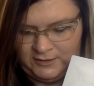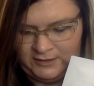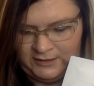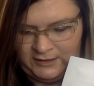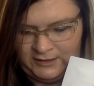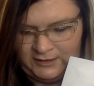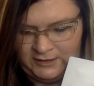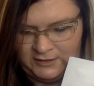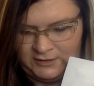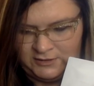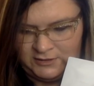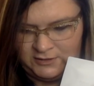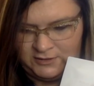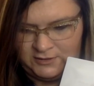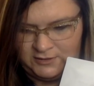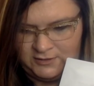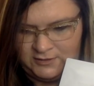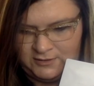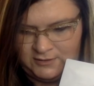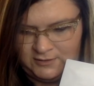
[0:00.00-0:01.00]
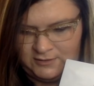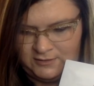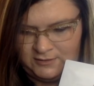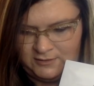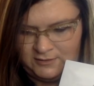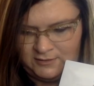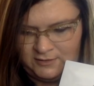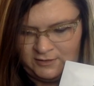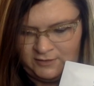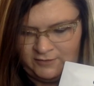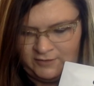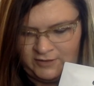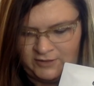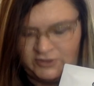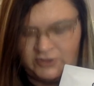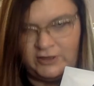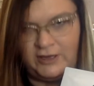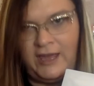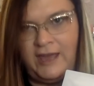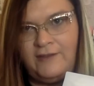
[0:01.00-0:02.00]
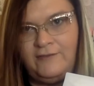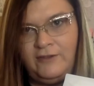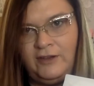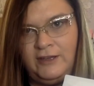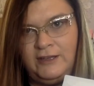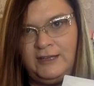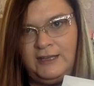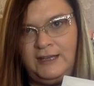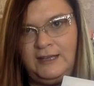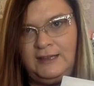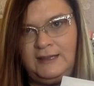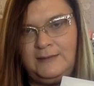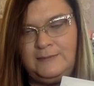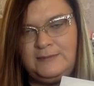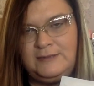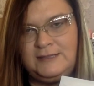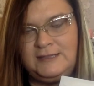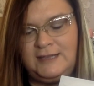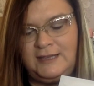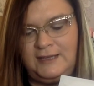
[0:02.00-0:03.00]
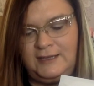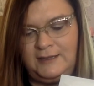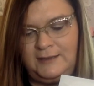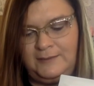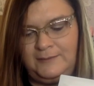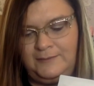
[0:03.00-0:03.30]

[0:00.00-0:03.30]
and you've got your Kat Von D lipstick